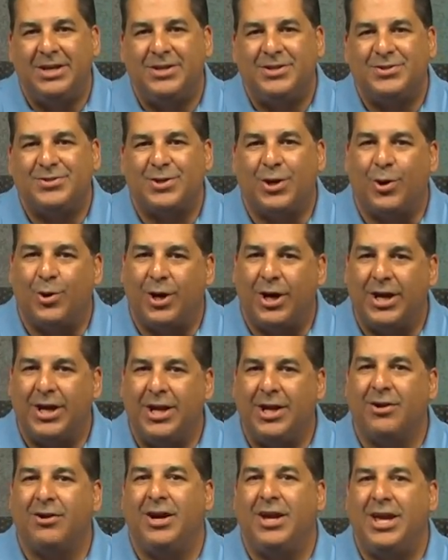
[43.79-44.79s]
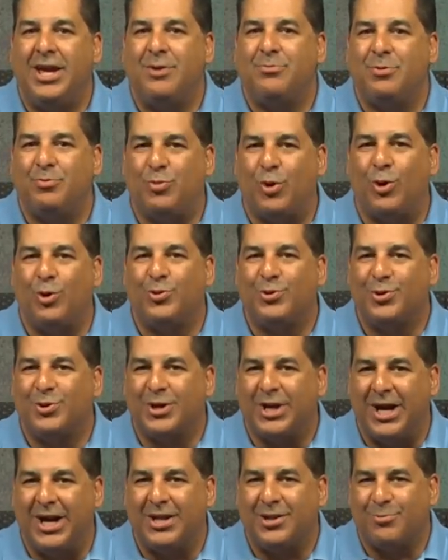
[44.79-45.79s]
So here I am in Boulder,
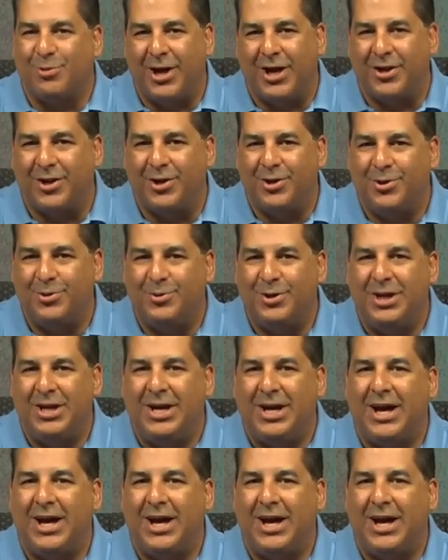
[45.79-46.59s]
Colorado.